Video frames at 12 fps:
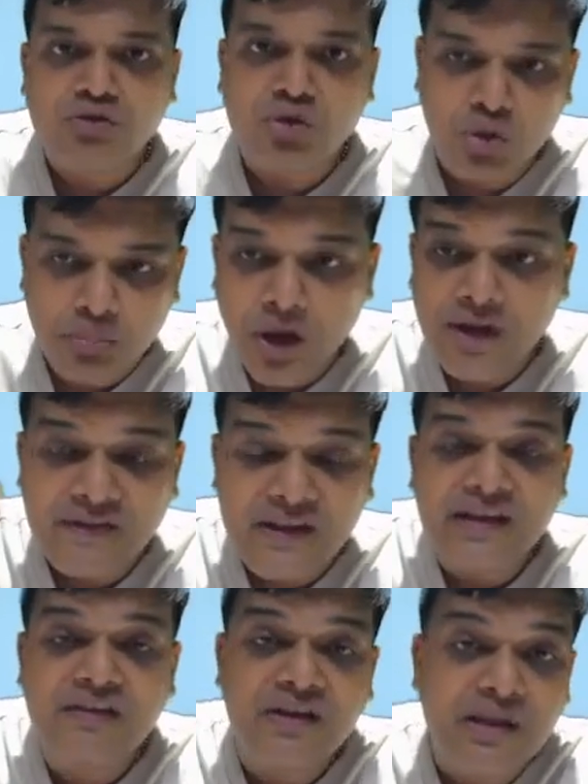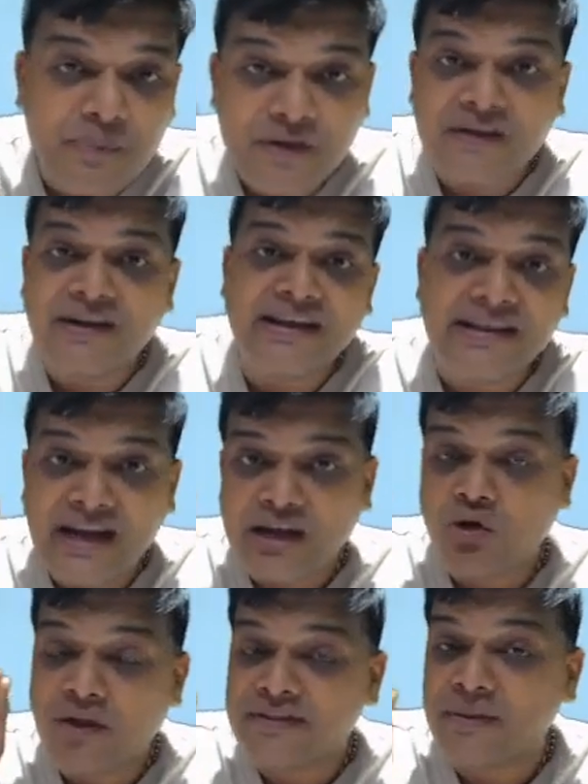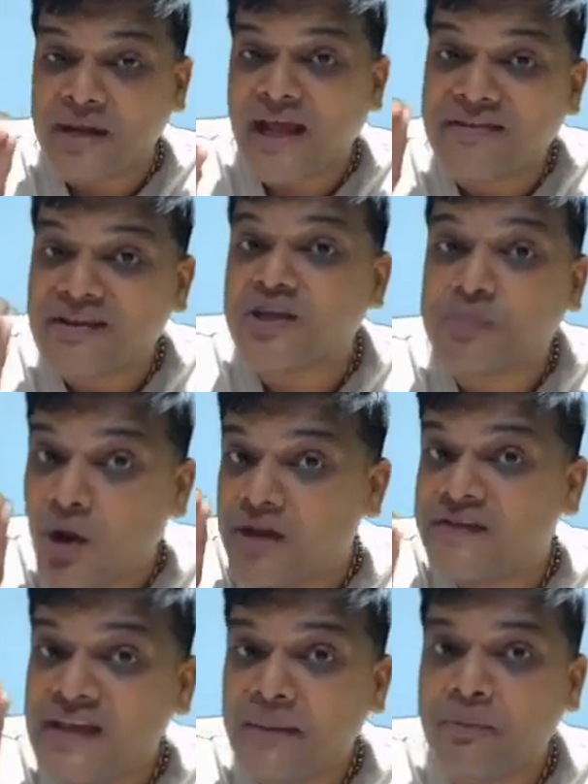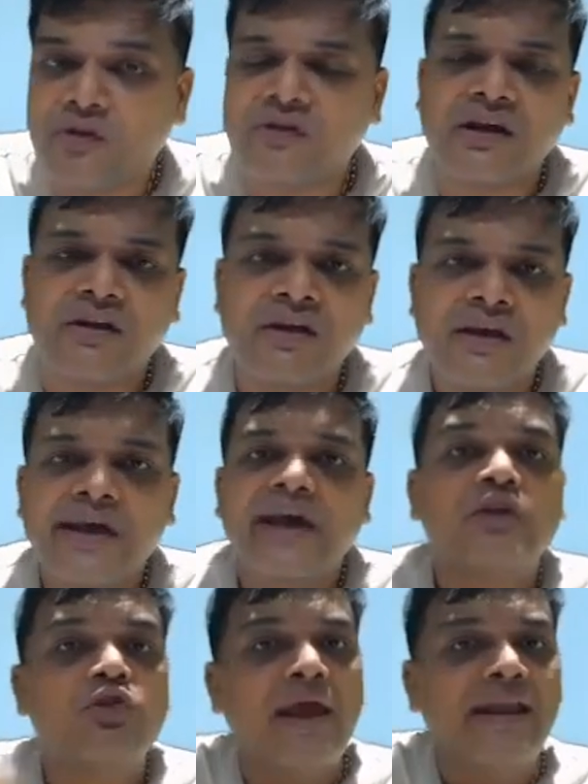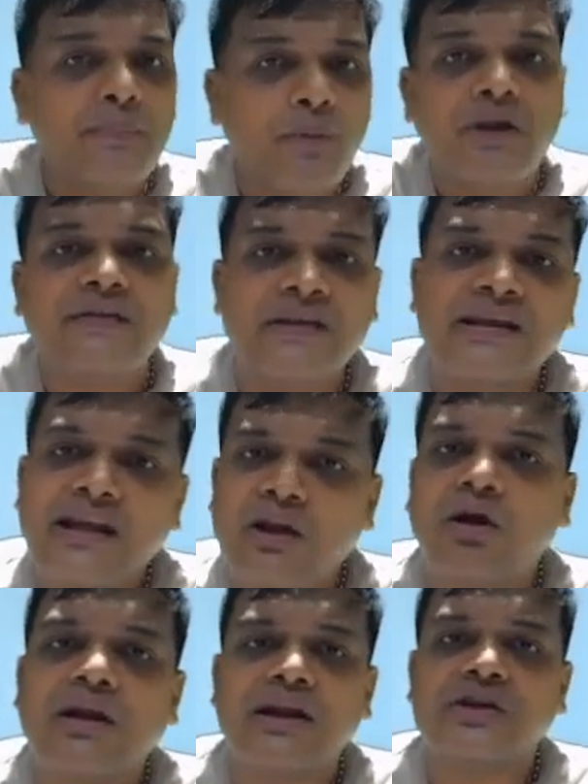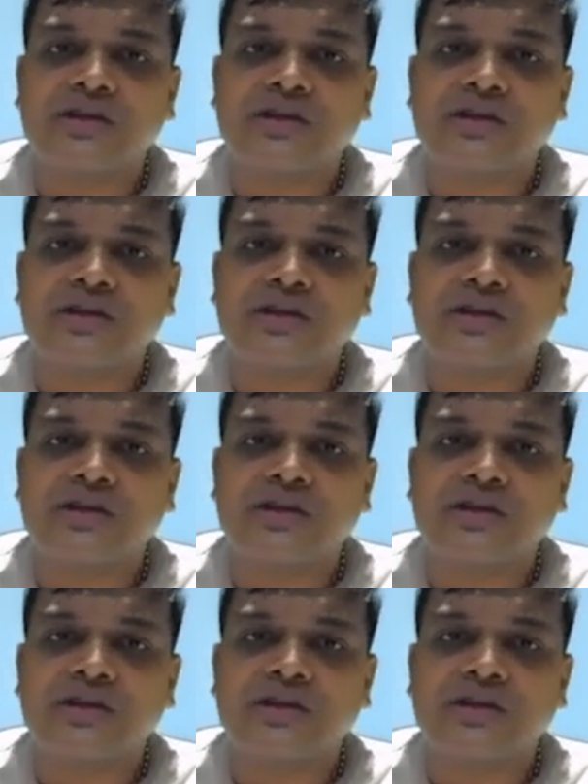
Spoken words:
So policy is representing that concept as such, policy and procedure. So any policy in an organization